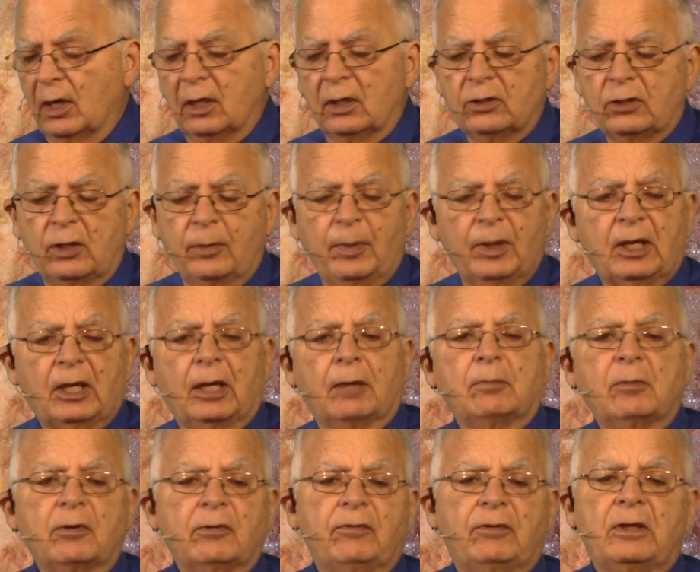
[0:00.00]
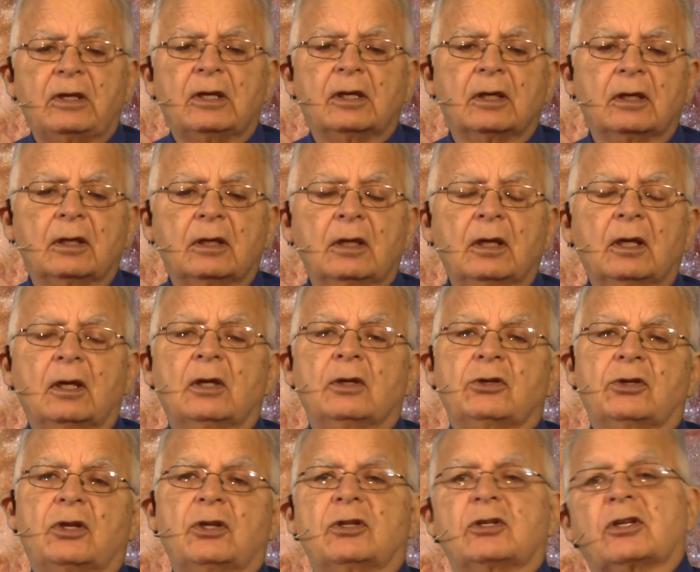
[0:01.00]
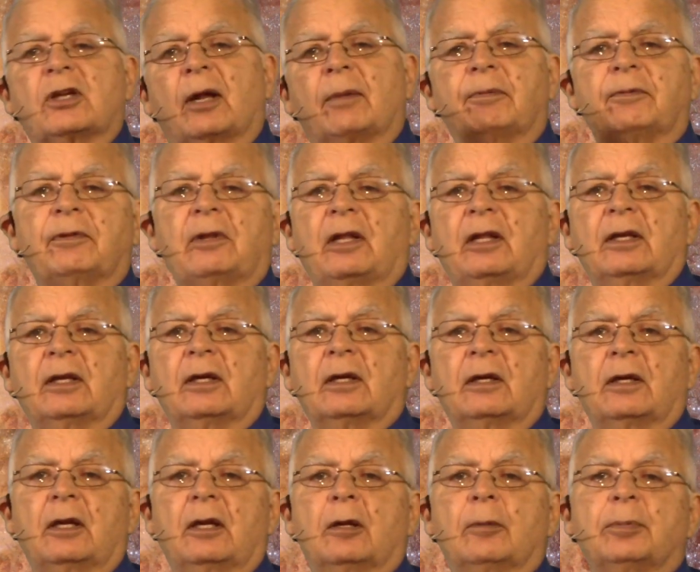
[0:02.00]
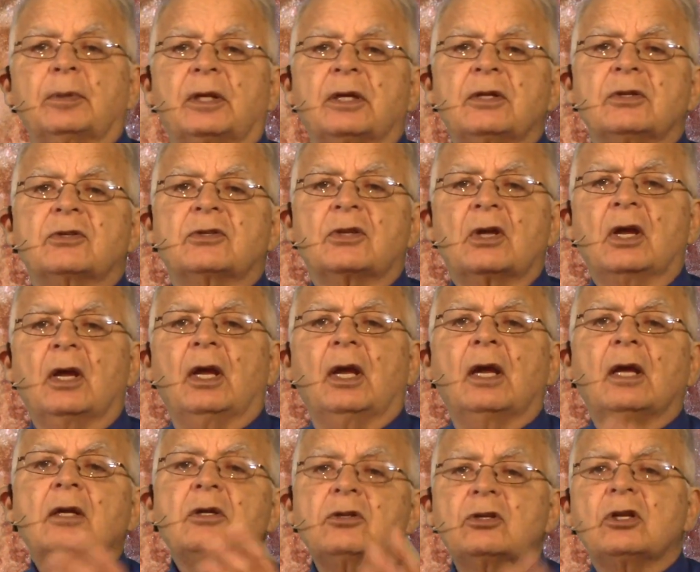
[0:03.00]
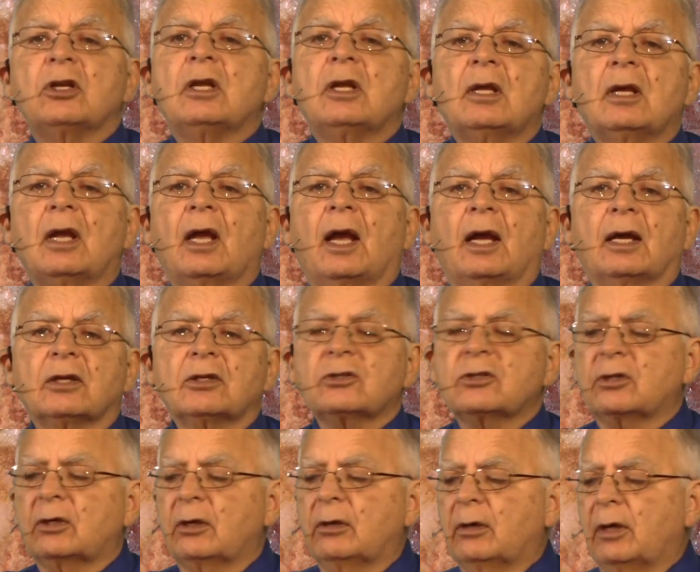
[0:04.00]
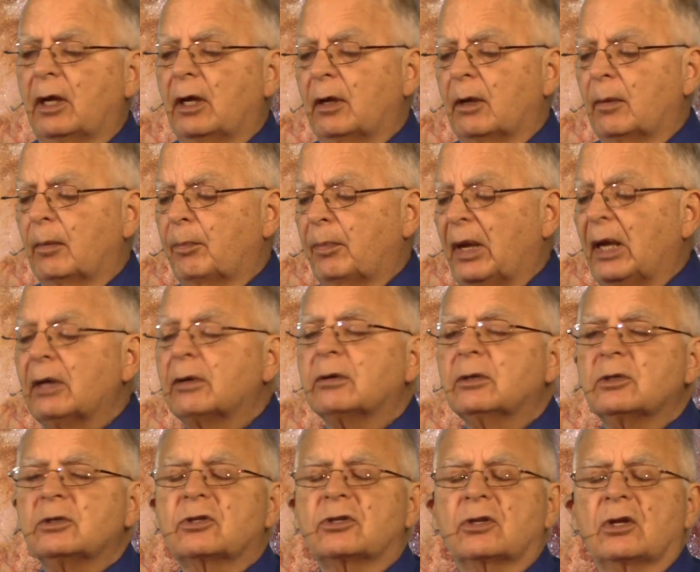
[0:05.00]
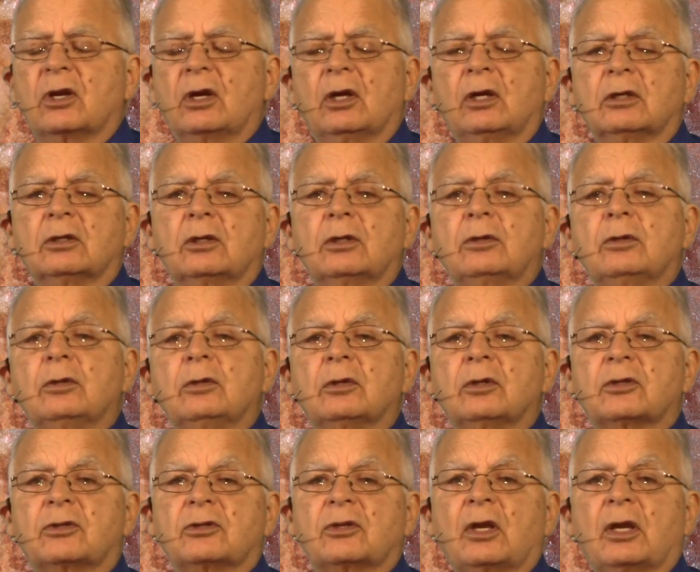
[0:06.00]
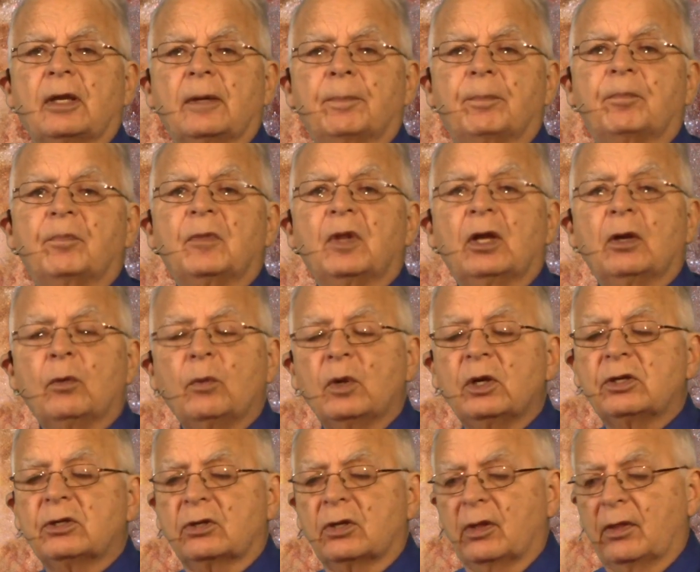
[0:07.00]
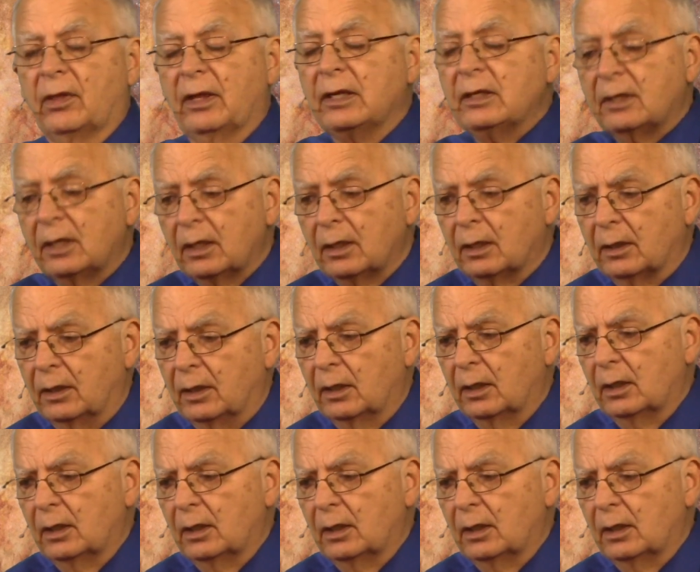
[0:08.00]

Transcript: She became a vegan. She stopped flying on airplanes. And she asked her parents to do the same, which they did.